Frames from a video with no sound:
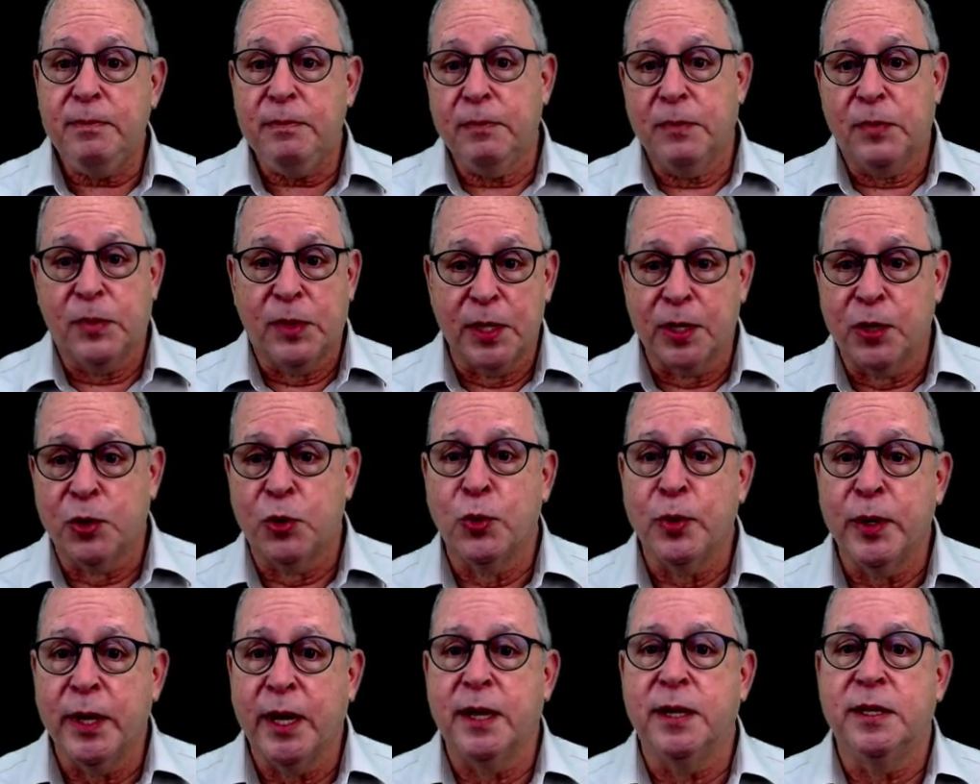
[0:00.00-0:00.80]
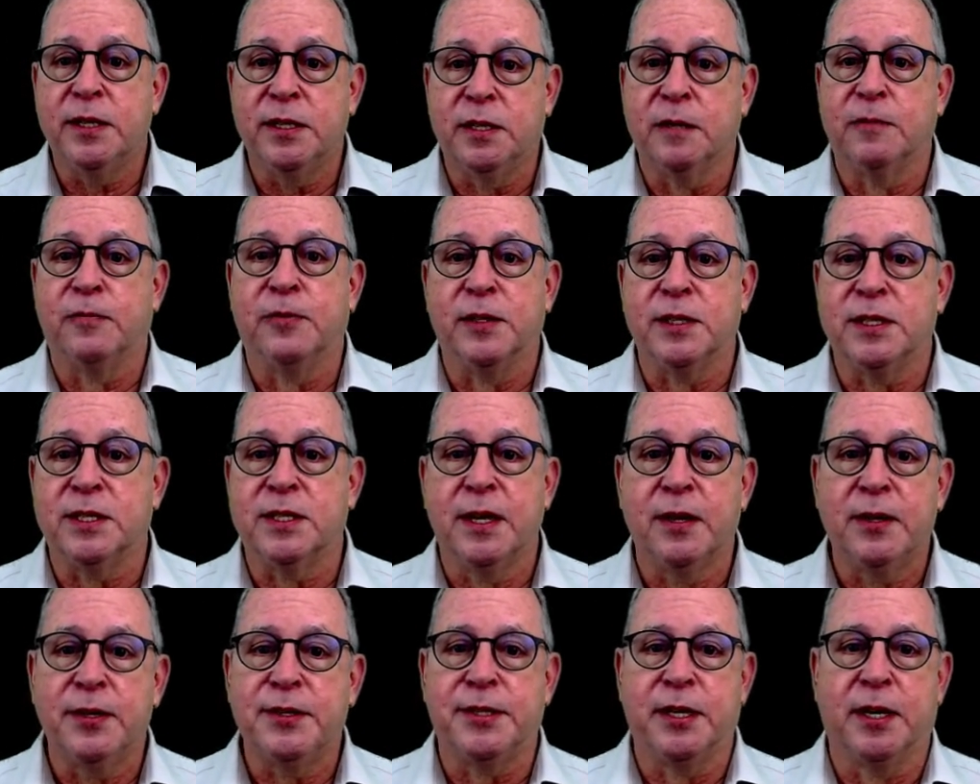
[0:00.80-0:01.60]
that create different
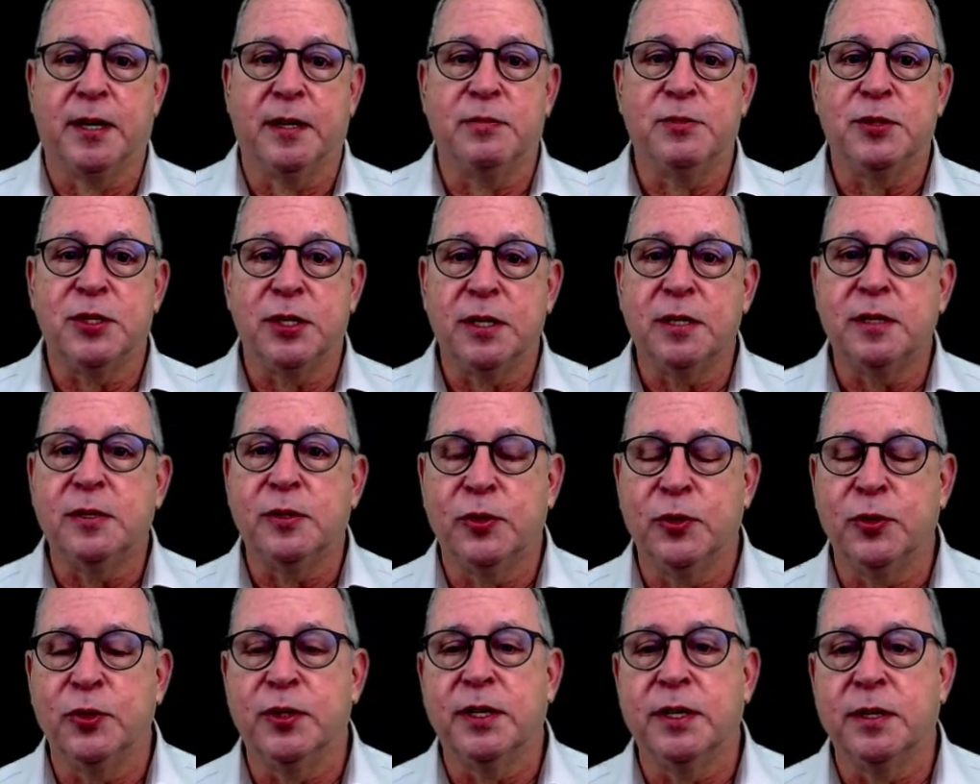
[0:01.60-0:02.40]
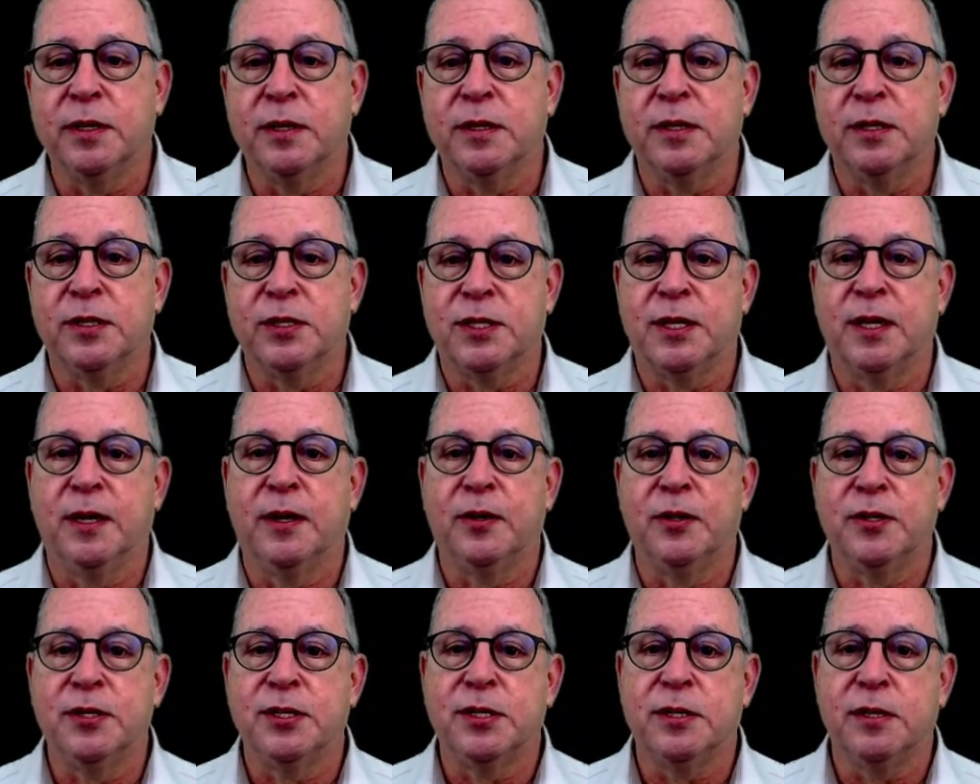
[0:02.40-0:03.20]
cell types, including the
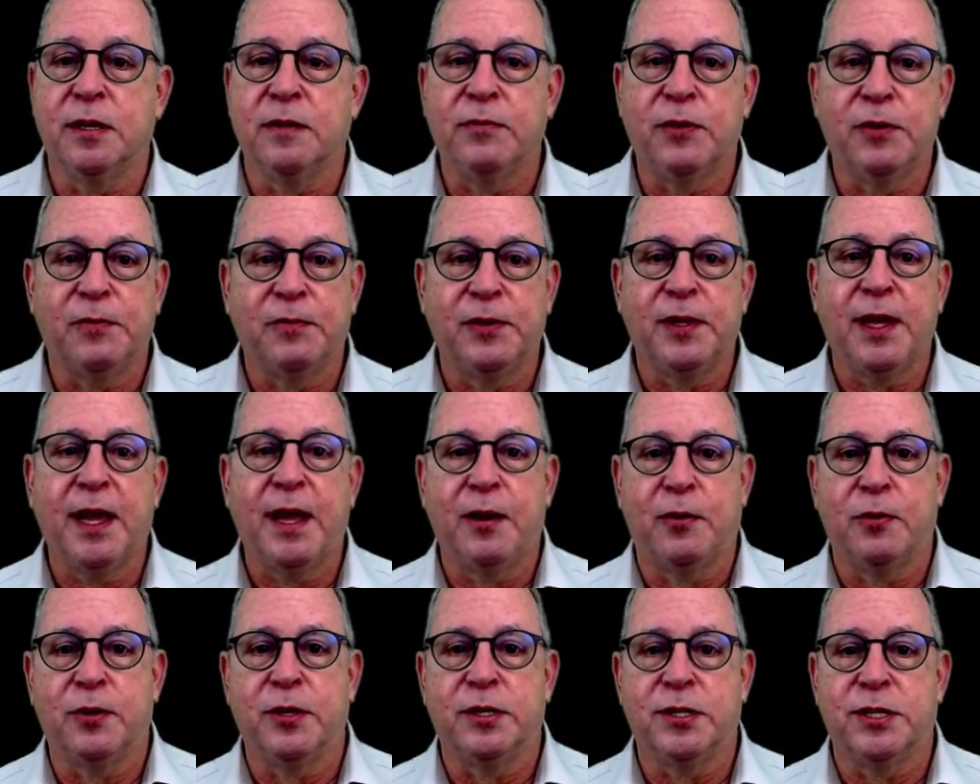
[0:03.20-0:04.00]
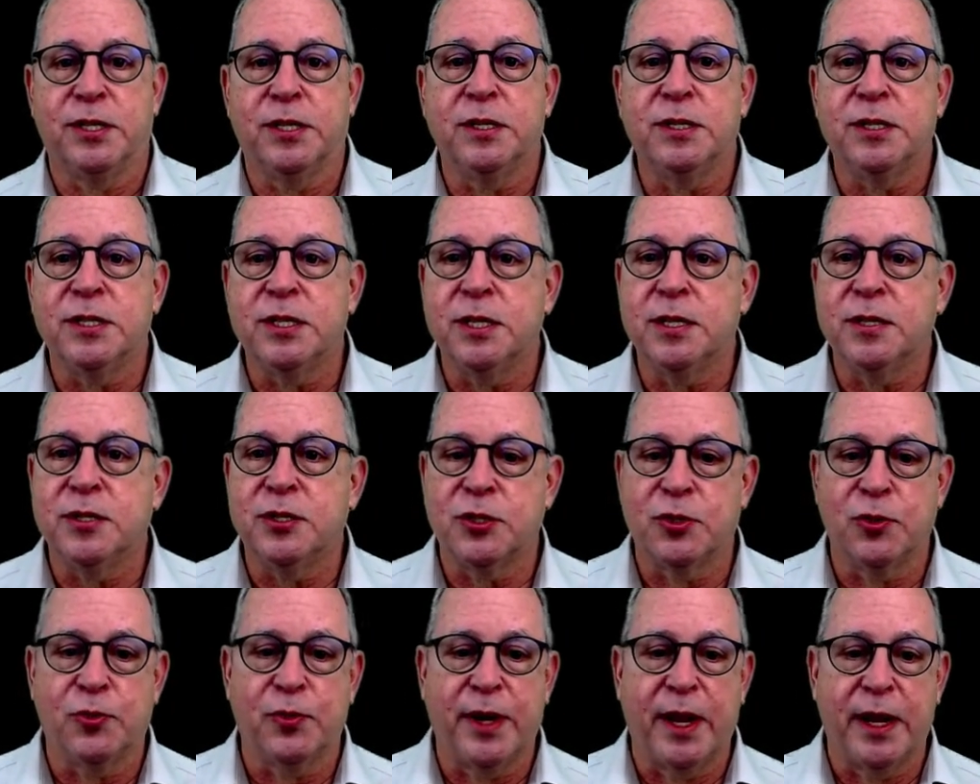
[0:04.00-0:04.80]
cells of the flowers, as seen
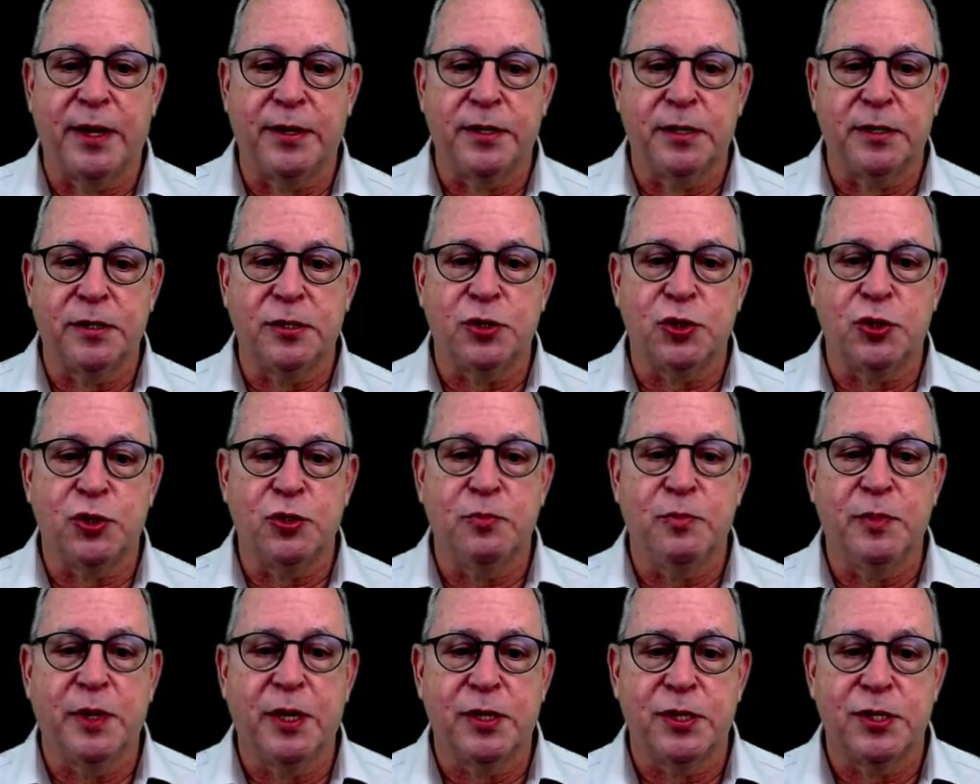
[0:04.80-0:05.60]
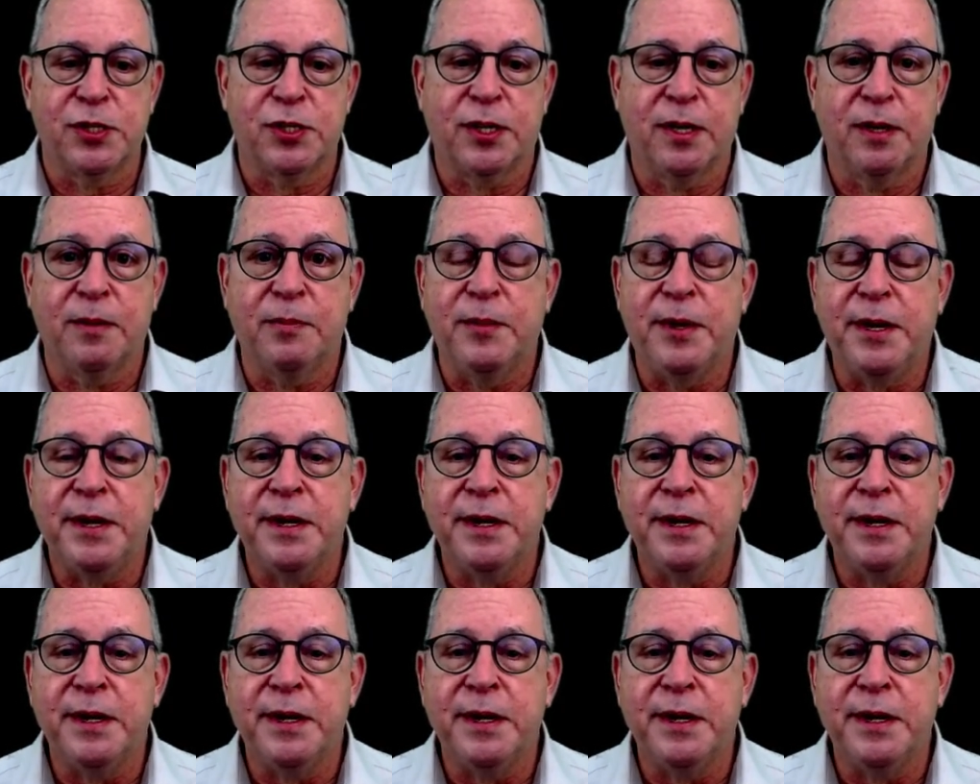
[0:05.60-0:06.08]
surrounding the shoot meristem.